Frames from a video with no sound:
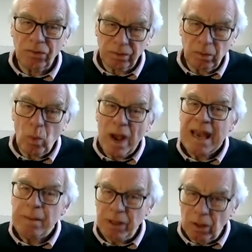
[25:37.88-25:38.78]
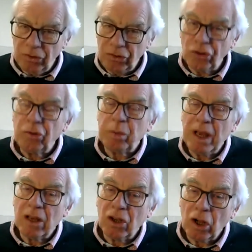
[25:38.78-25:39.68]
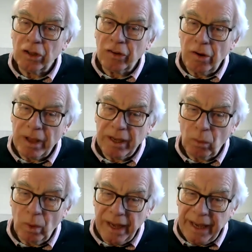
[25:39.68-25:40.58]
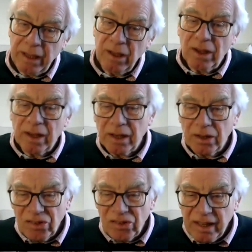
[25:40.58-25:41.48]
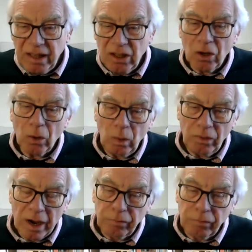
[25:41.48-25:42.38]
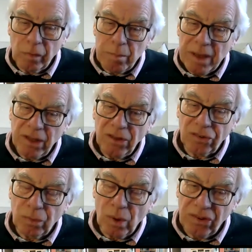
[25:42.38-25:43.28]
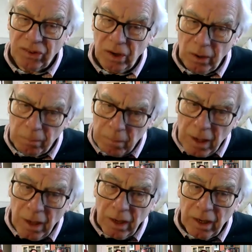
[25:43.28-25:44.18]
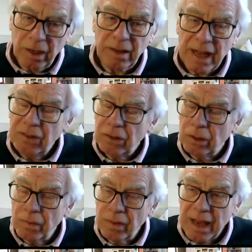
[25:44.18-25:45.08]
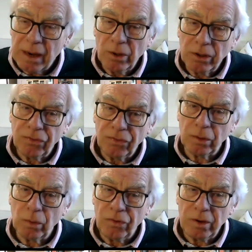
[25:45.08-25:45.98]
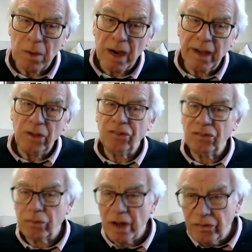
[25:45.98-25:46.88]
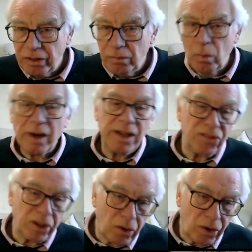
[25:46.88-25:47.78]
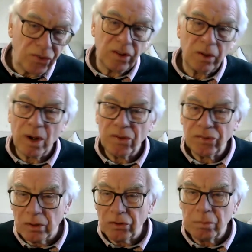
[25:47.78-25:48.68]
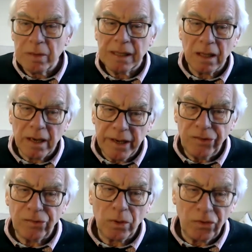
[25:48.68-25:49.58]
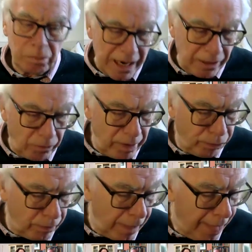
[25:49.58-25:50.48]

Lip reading: way beyond just being a colliery railway, taking coal down from the pits of West Durham, and ended up with a network of 200 miles stretching right across to the West Coast Main Line towards Penrith,